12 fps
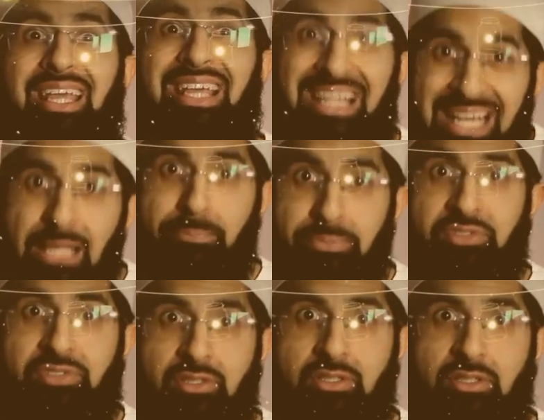
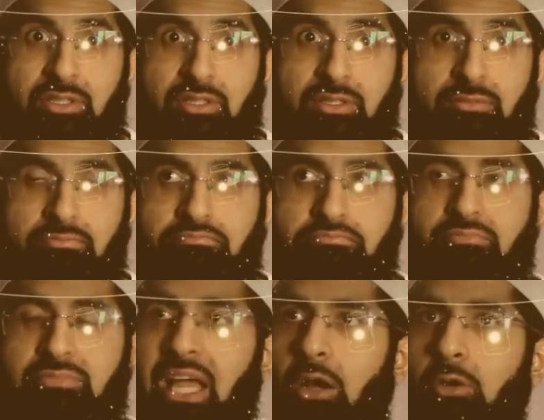eclipse.
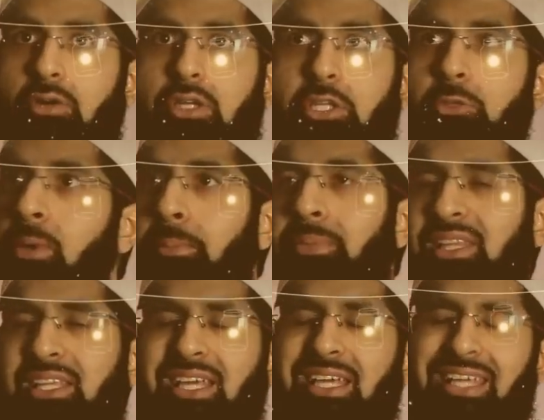Now you might be
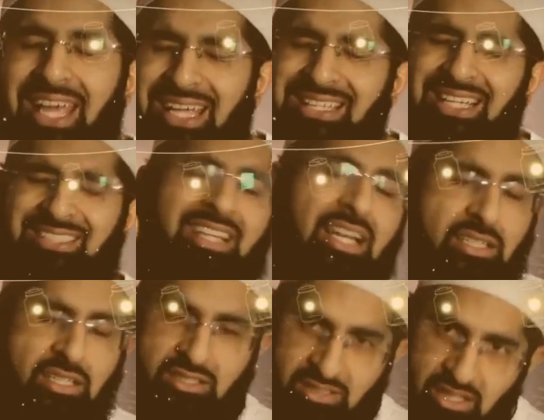thinking, yeah, that's
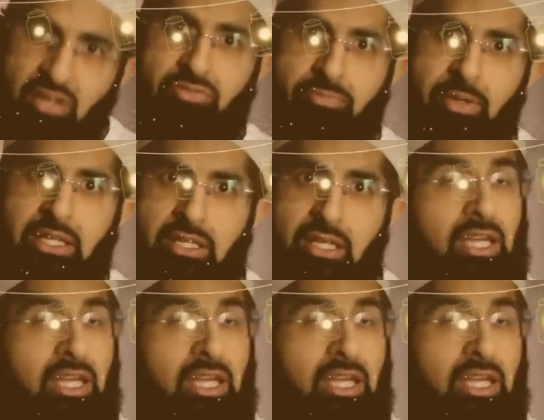standard stuff, mate.